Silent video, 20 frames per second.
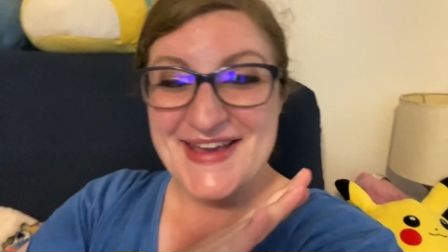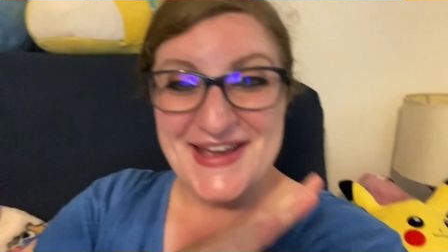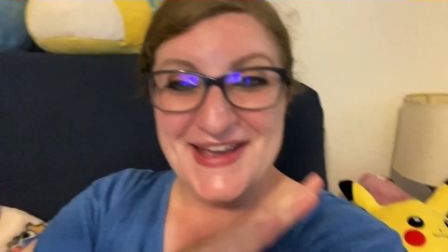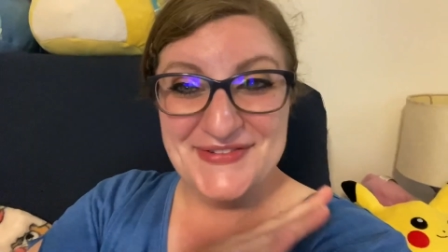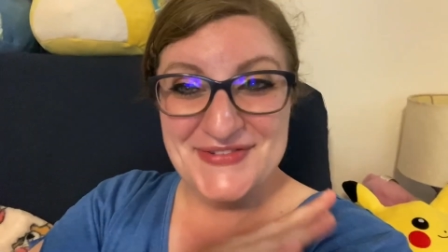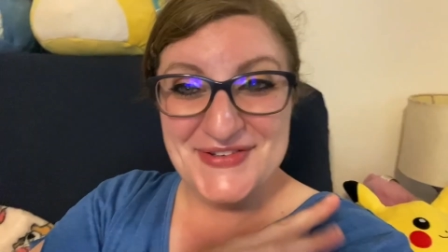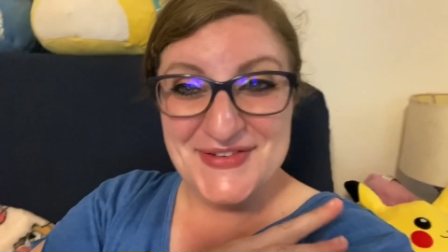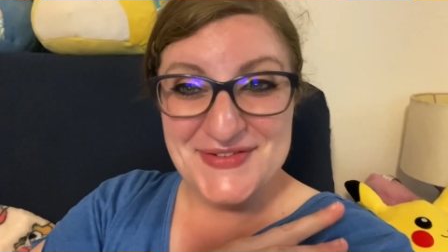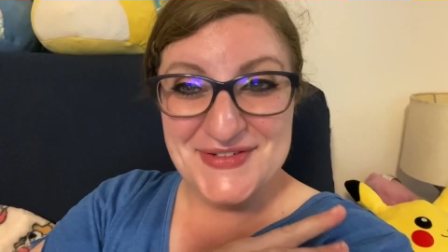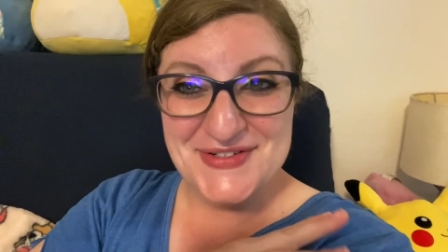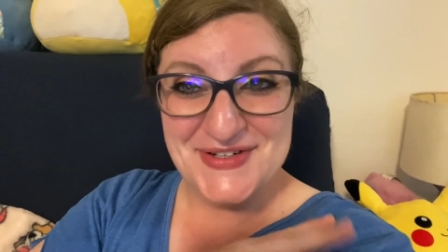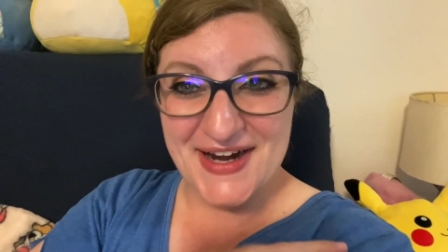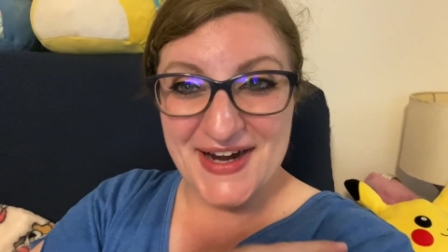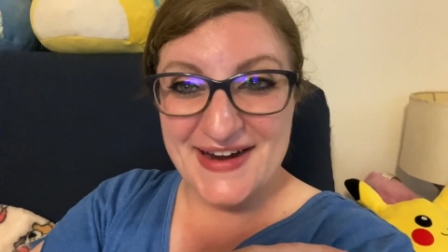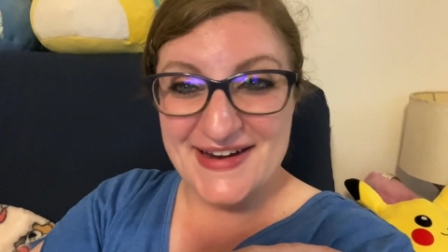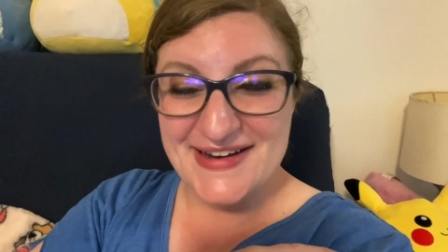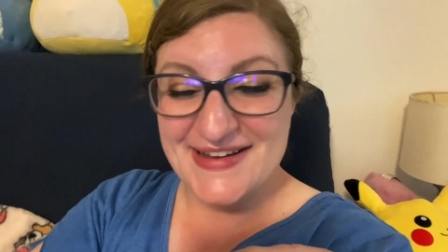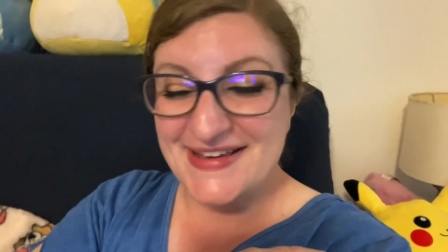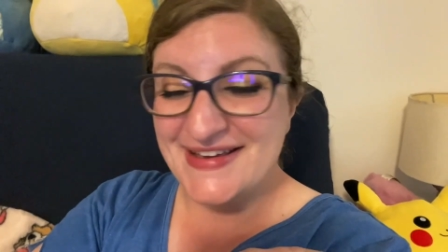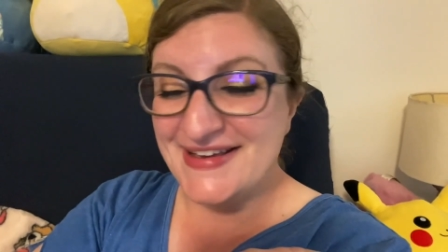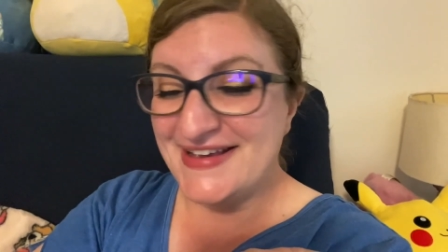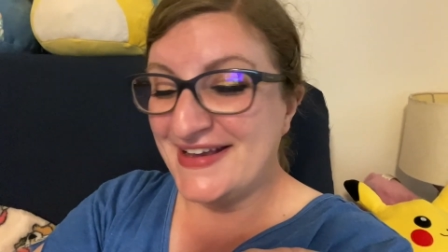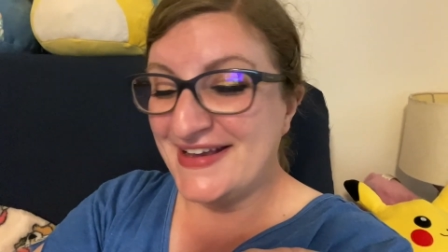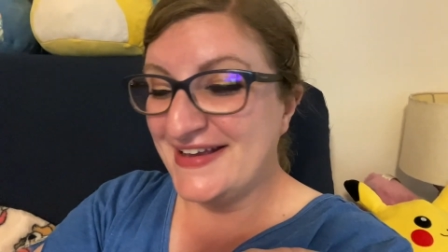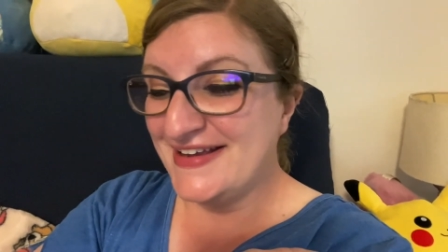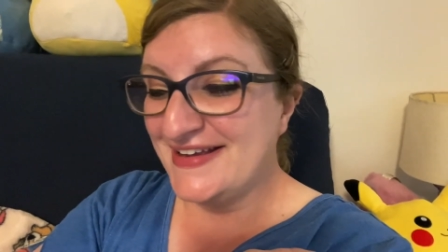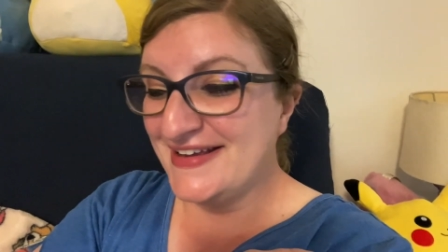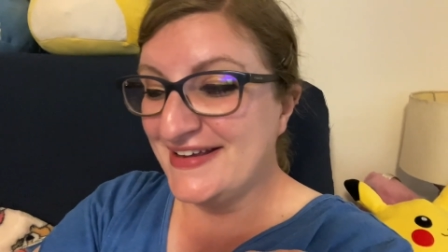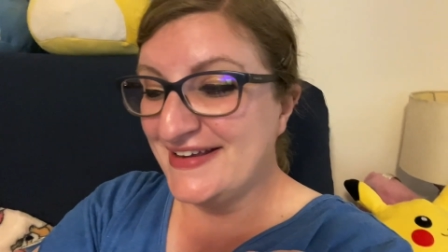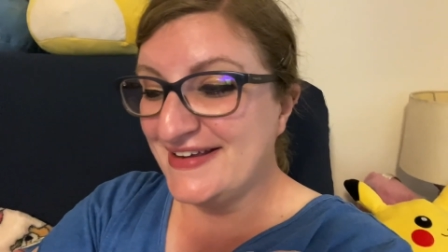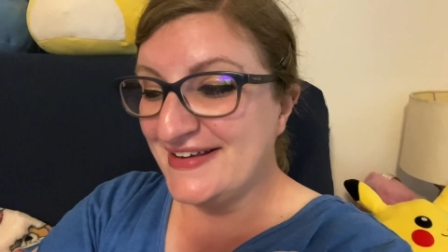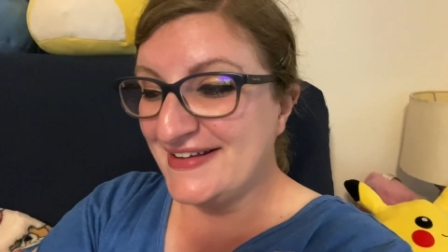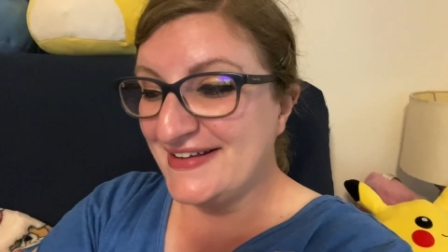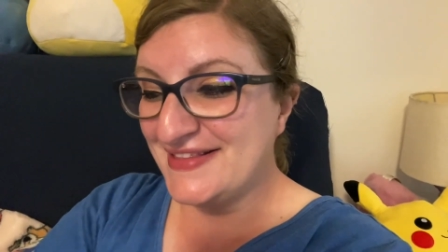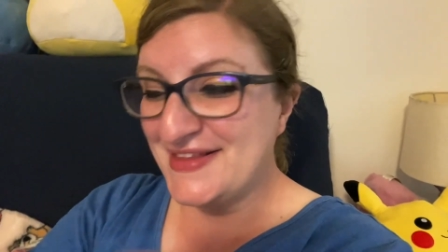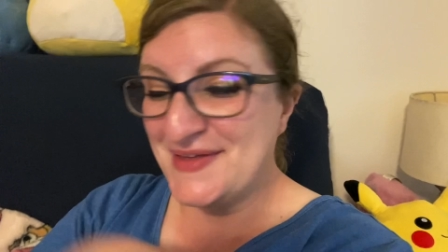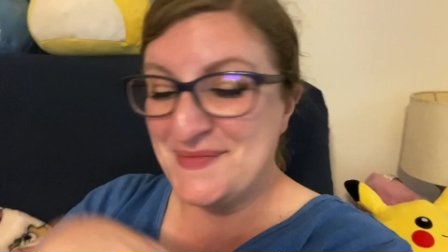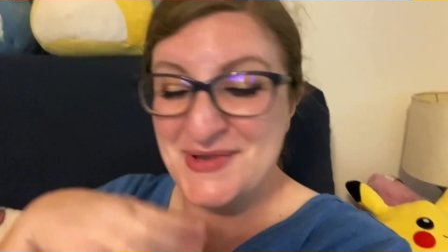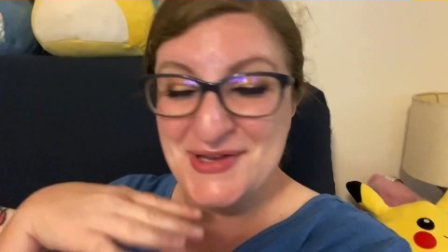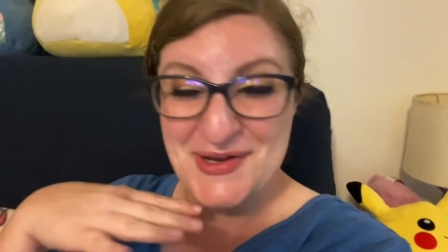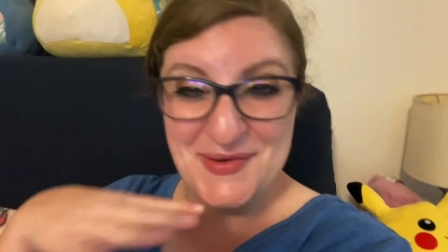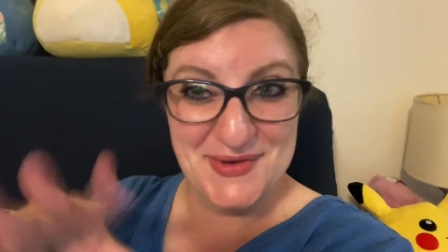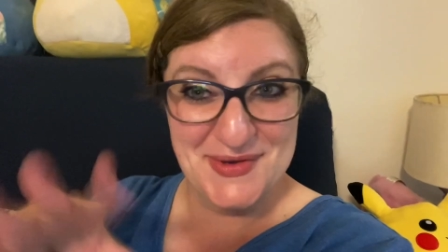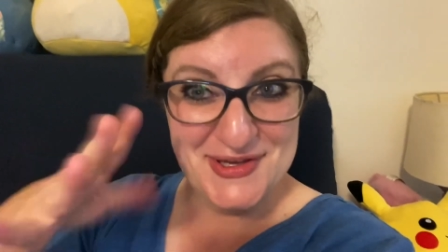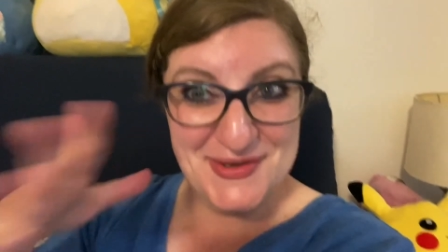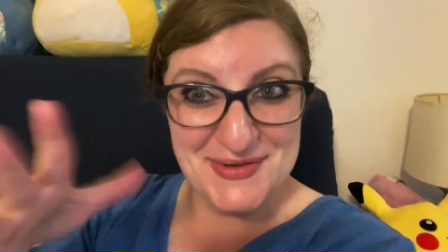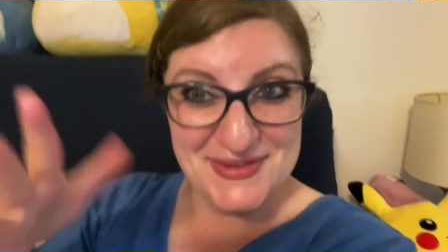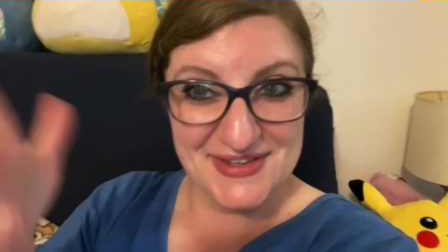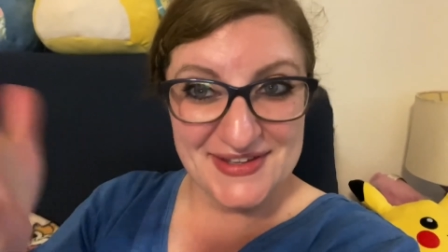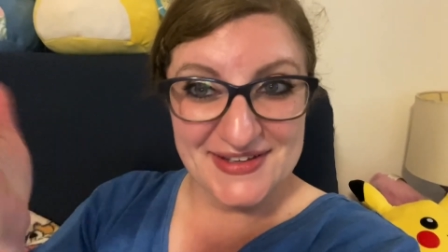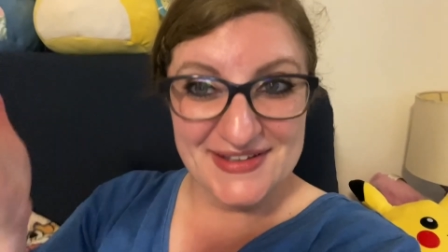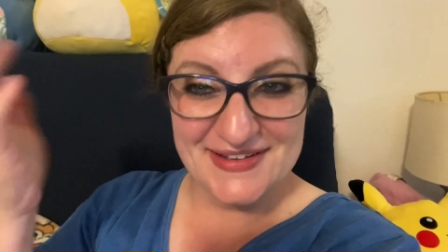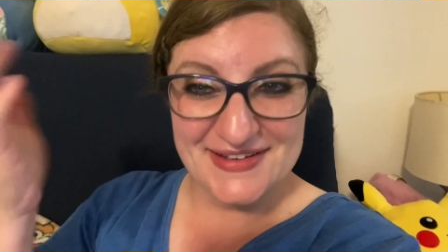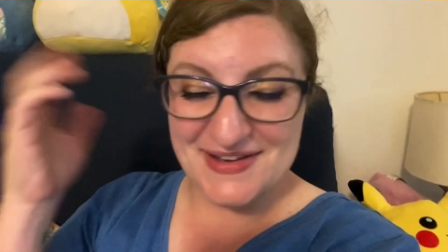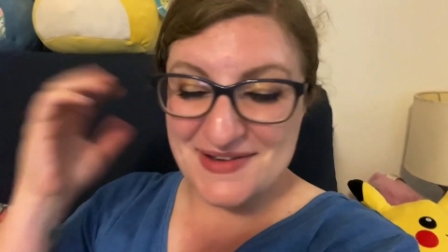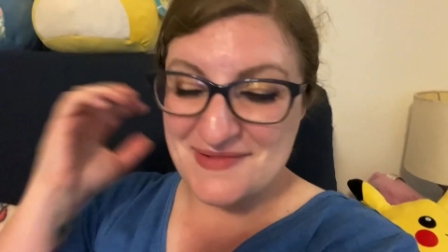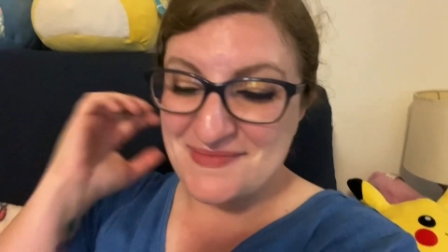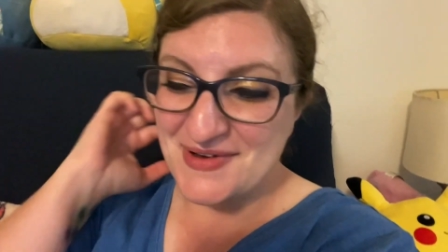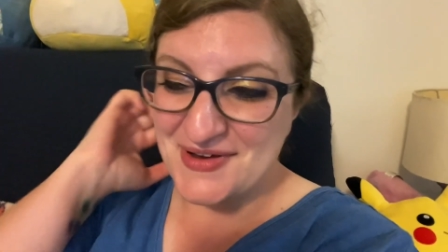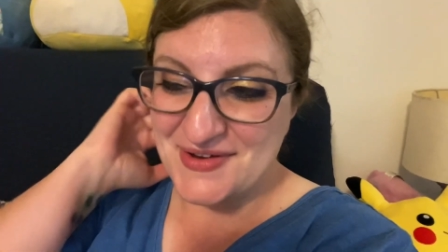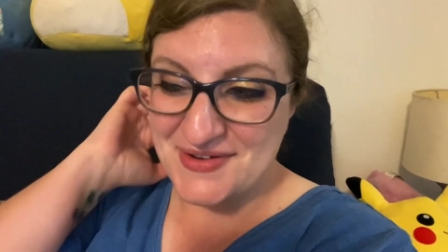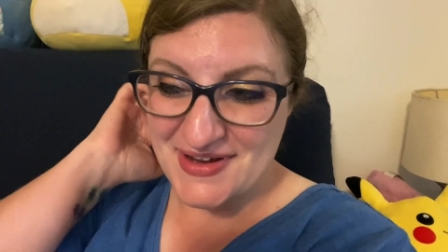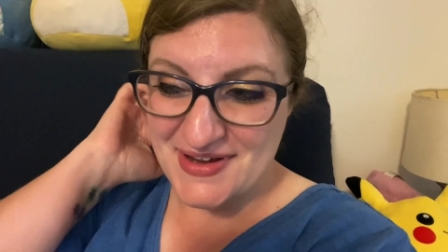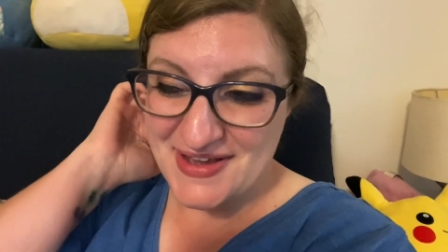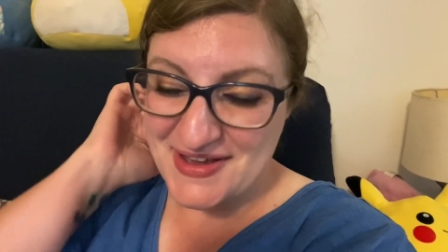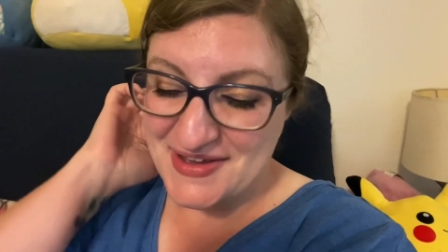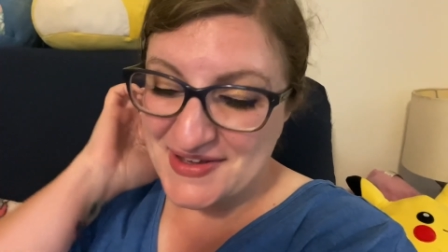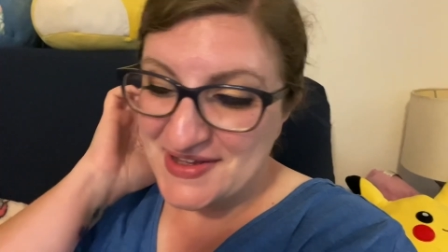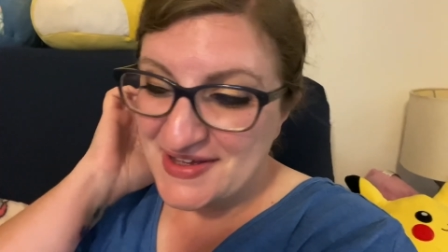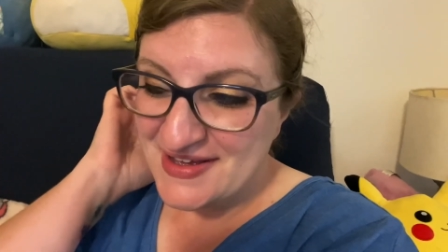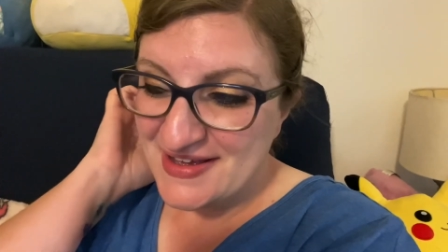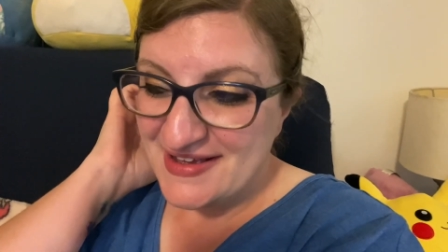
If you've tried it, uh, let me know what you think about it.